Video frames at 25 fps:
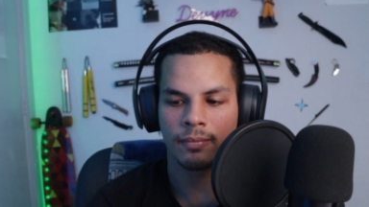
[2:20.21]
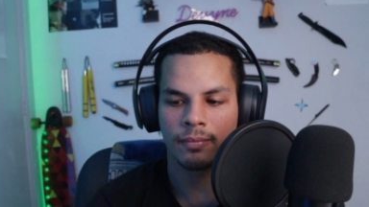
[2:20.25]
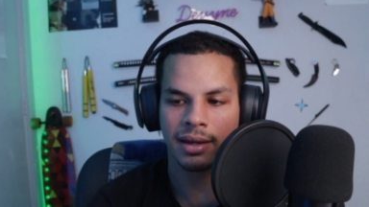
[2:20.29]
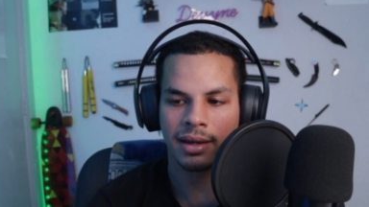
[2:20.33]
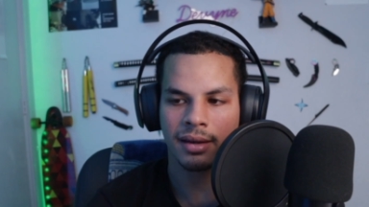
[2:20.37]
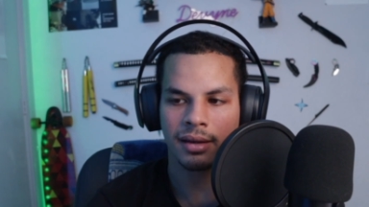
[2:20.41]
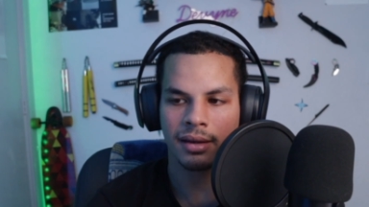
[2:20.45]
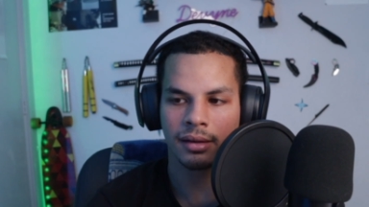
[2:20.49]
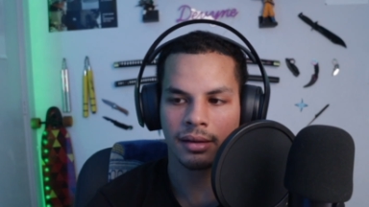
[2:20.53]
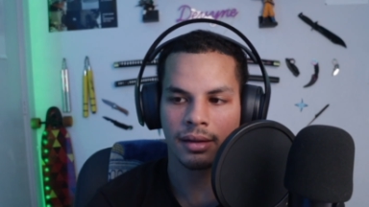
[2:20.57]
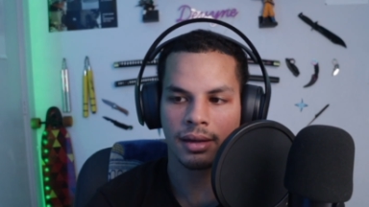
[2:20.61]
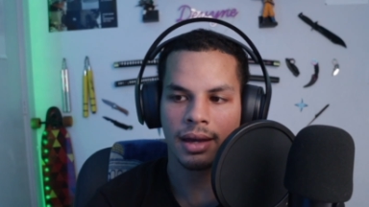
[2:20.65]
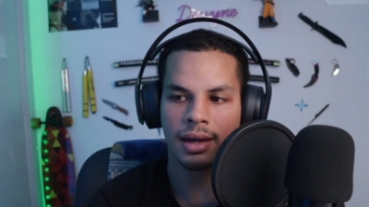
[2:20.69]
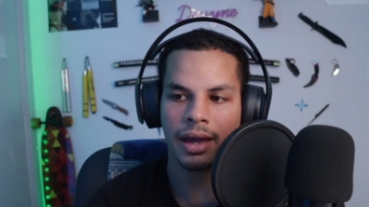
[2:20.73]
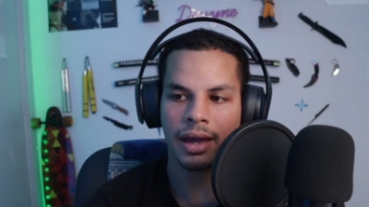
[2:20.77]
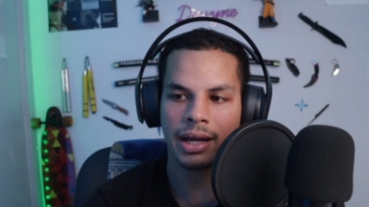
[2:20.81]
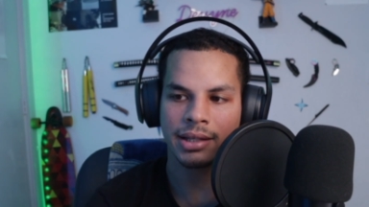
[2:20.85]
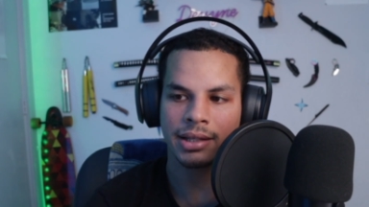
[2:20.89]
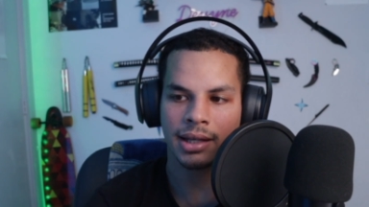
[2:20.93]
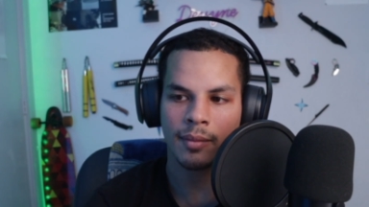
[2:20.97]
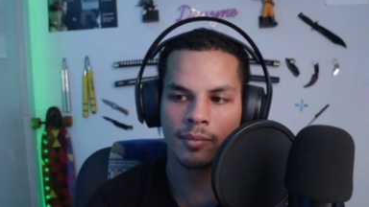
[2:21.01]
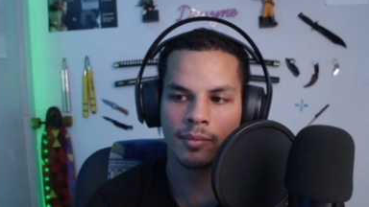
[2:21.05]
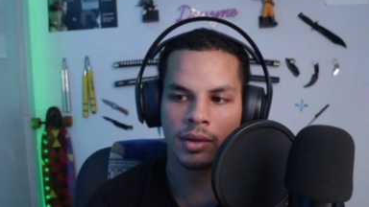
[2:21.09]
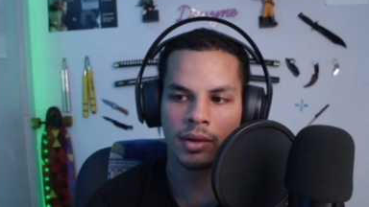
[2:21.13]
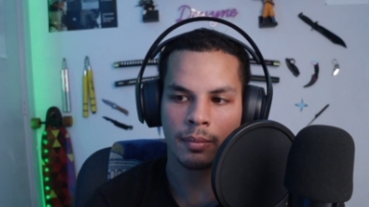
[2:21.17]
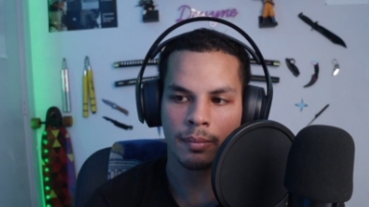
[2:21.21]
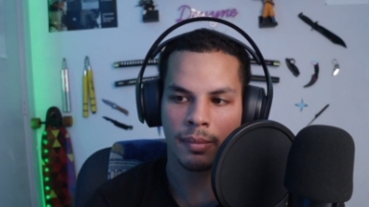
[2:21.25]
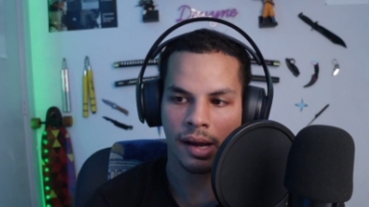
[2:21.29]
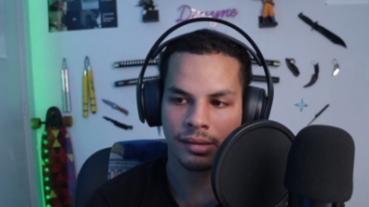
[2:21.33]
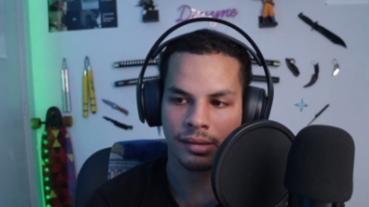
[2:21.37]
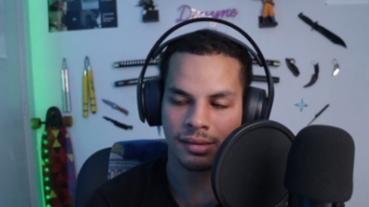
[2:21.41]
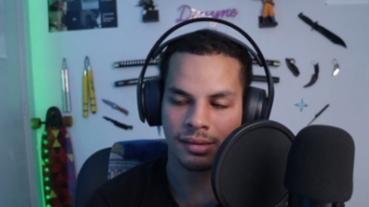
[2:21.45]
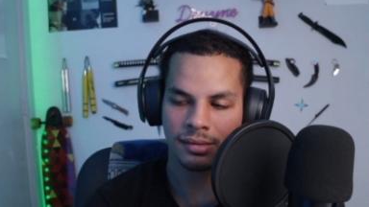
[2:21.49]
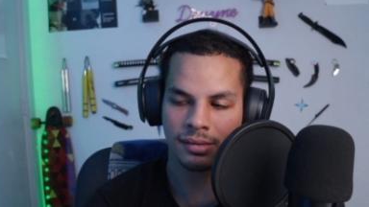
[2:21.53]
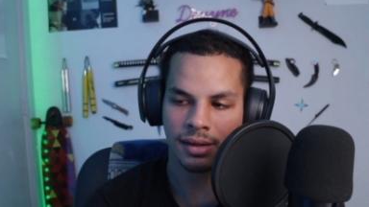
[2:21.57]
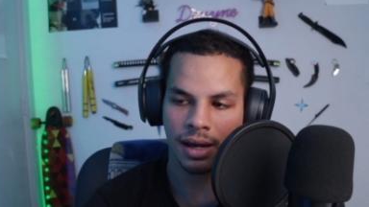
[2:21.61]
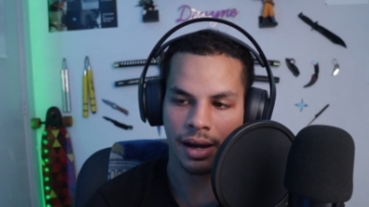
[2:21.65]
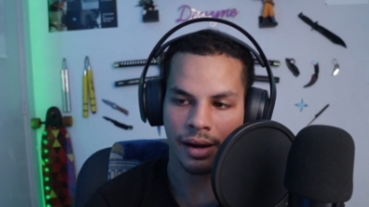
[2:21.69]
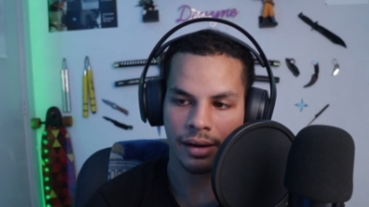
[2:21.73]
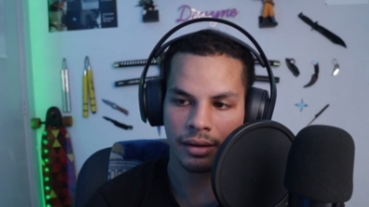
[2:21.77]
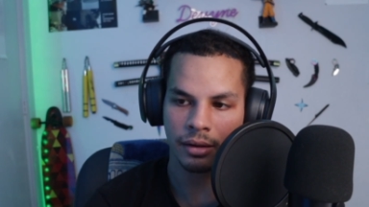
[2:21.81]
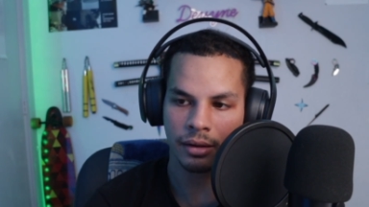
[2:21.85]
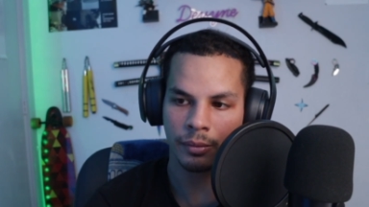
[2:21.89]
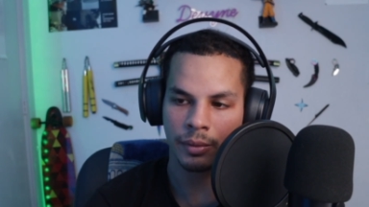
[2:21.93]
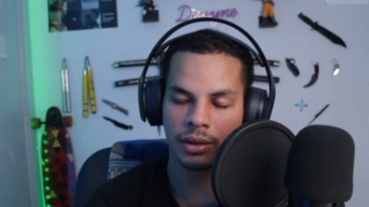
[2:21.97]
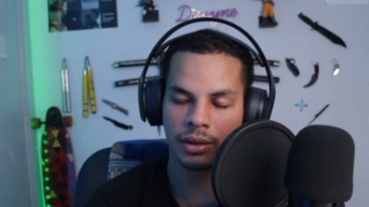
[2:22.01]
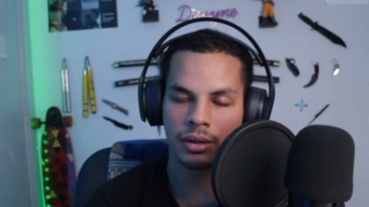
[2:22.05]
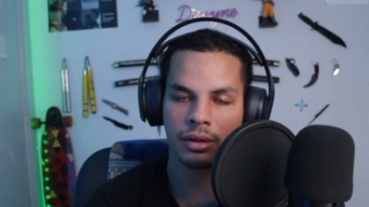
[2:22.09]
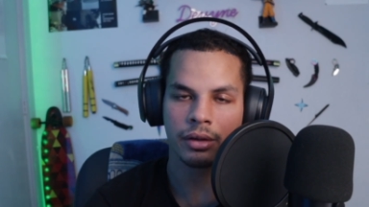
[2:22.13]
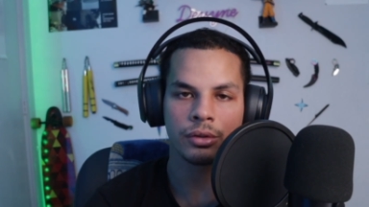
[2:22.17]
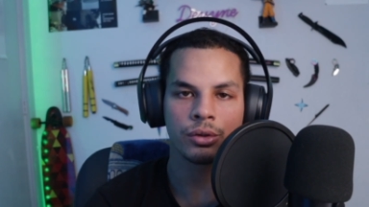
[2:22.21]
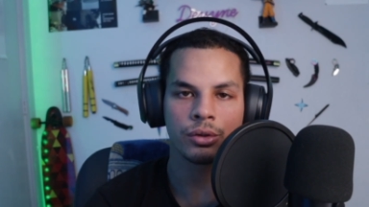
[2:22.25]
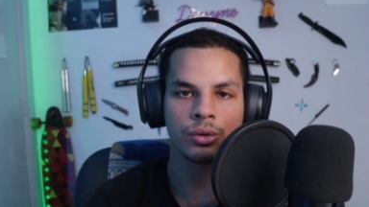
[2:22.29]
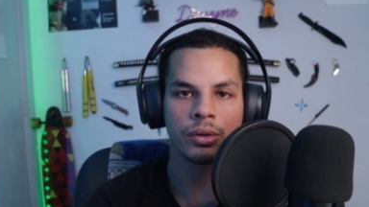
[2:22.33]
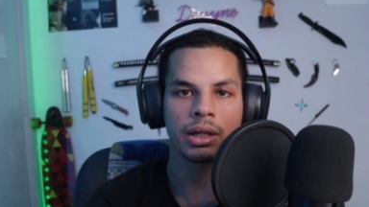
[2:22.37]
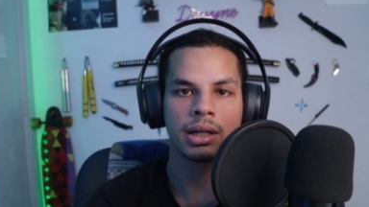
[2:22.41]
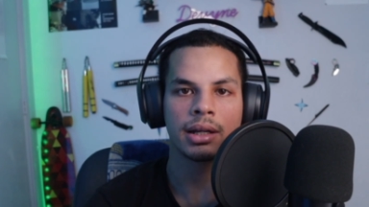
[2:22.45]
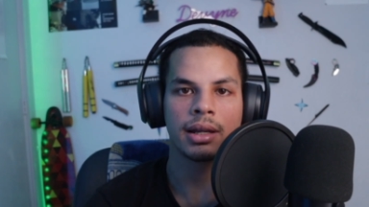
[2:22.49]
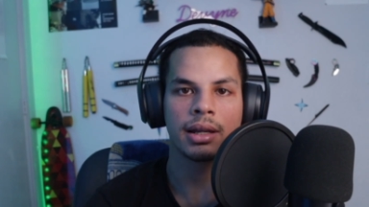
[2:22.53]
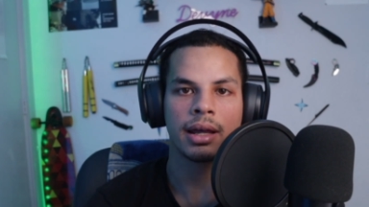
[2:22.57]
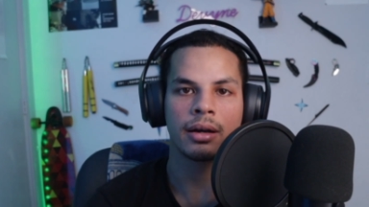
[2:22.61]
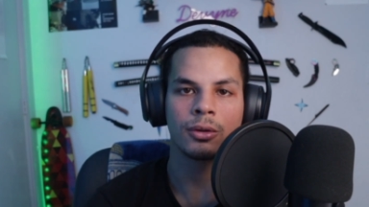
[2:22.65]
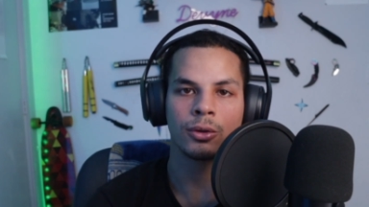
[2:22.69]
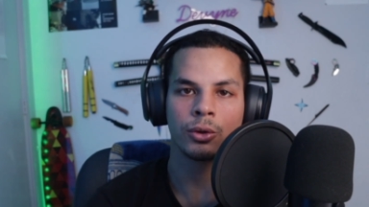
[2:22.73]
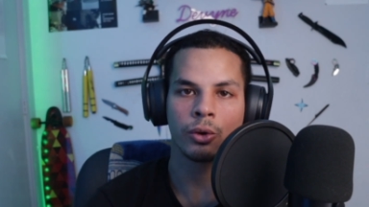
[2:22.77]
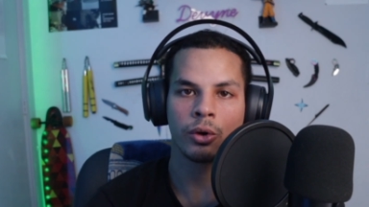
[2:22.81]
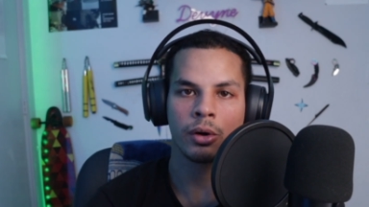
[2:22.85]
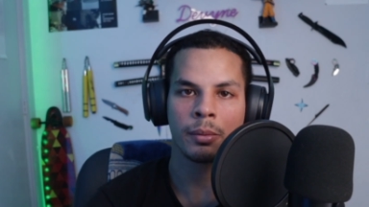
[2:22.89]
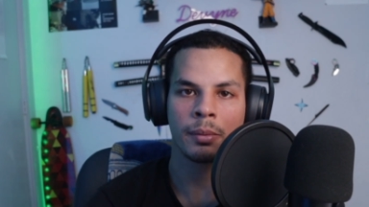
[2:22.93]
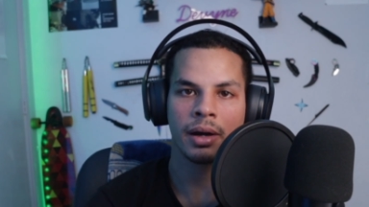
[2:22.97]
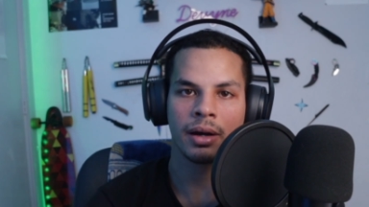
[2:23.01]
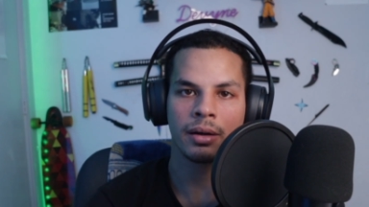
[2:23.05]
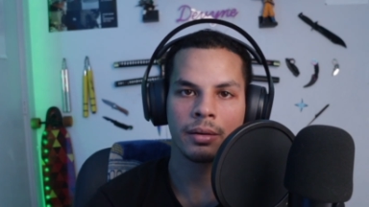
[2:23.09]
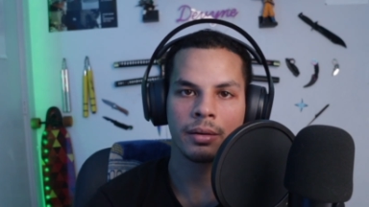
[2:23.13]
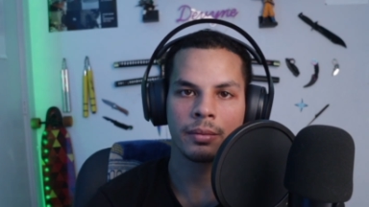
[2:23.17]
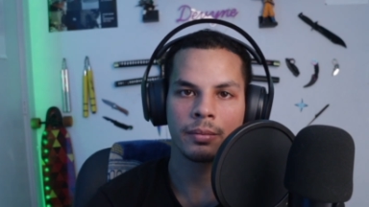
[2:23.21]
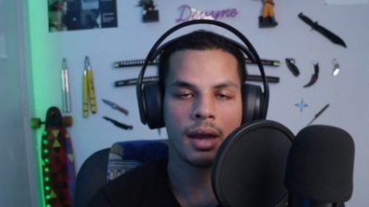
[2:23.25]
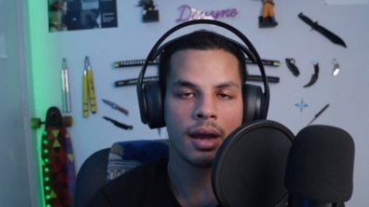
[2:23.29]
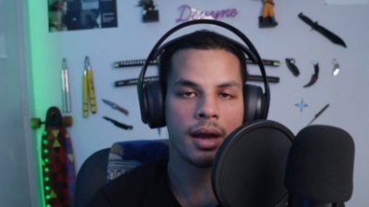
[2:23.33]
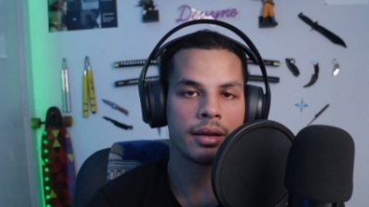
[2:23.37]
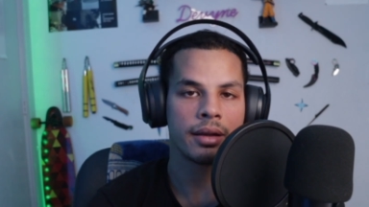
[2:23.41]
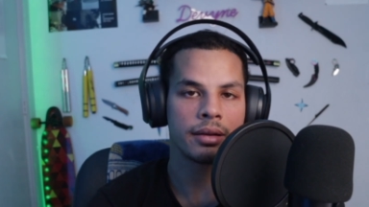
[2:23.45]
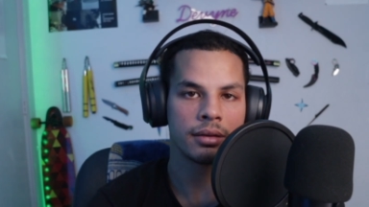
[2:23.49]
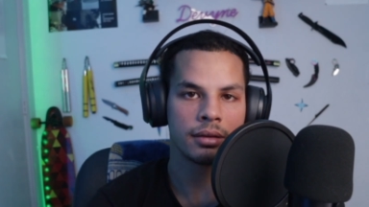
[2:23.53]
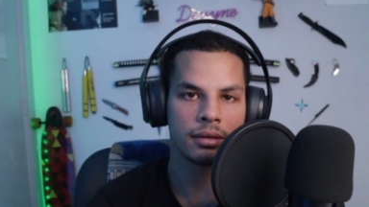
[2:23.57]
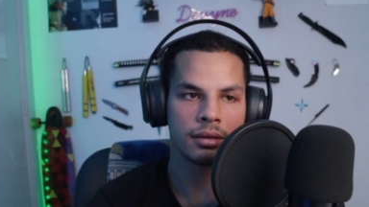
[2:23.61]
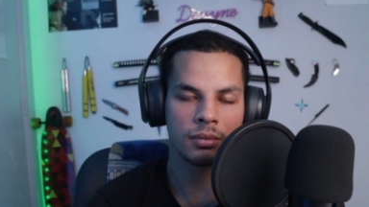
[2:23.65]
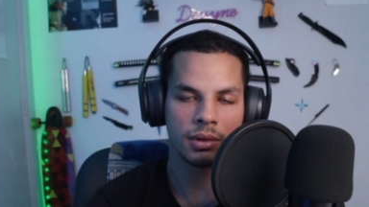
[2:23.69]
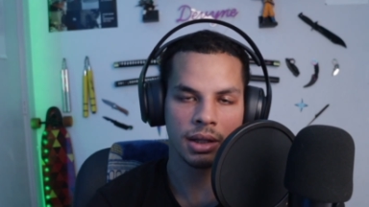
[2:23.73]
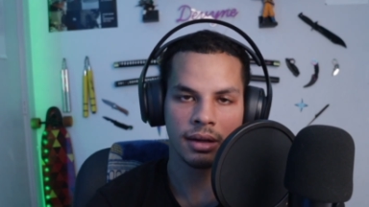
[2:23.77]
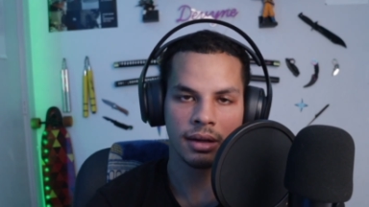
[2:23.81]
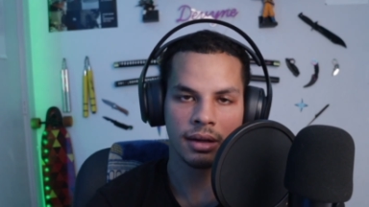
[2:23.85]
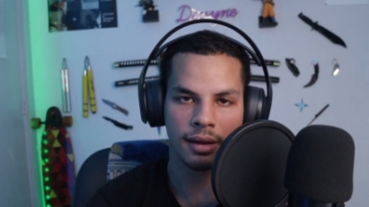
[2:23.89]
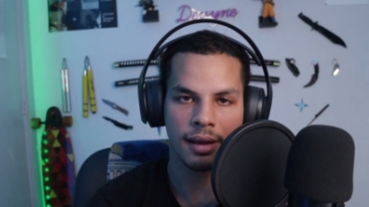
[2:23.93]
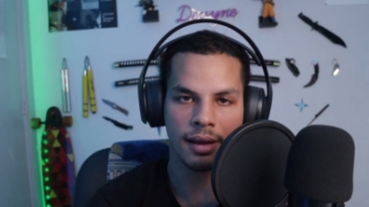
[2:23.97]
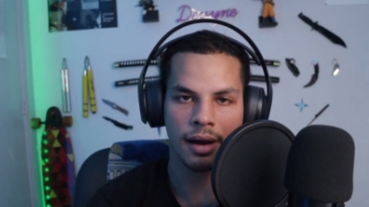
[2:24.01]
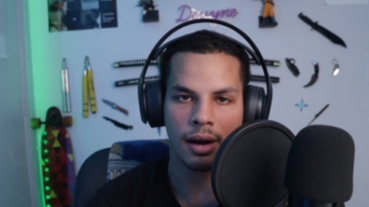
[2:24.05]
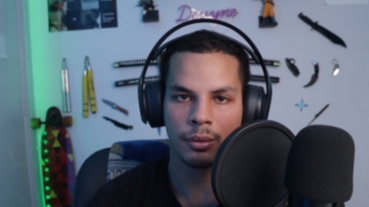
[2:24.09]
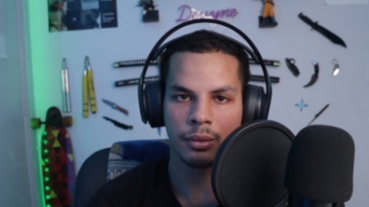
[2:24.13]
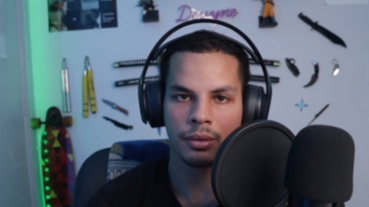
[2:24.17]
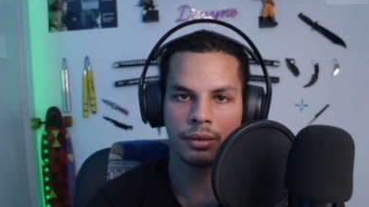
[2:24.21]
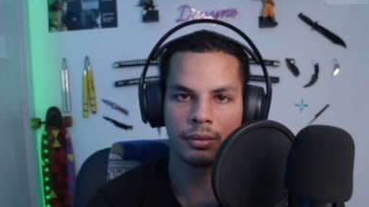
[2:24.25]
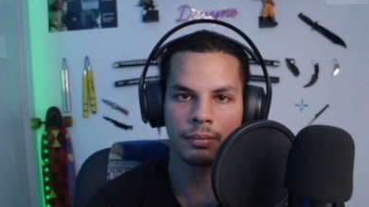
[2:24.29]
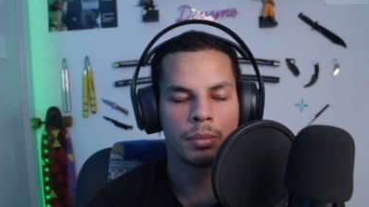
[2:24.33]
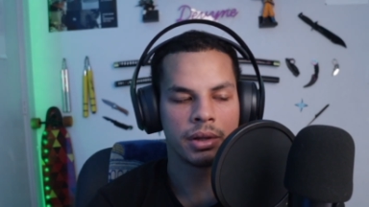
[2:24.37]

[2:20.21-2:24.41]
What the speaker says: they can get accepted by society when they're treated like a doormat, and they allow it.